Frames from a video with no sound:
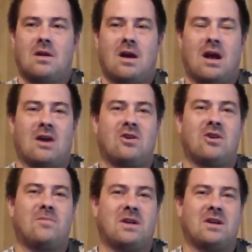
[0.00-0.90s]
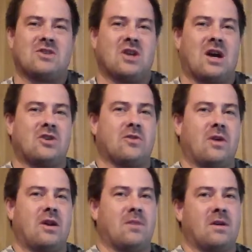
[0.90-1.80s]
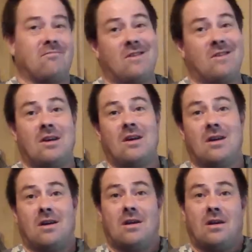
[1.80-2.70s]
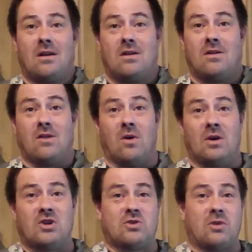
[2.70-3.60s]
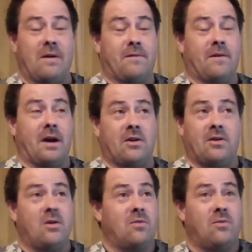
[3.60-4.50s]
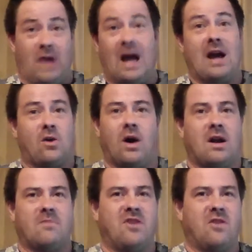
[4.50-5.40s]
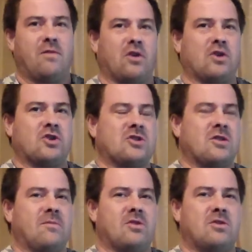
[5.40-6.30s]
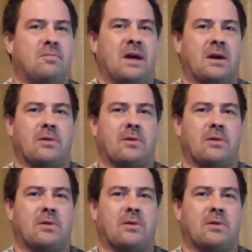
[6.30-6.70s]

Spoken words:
I could be exaggerating, but knowing Street Fighter, you had quite a few versions to pick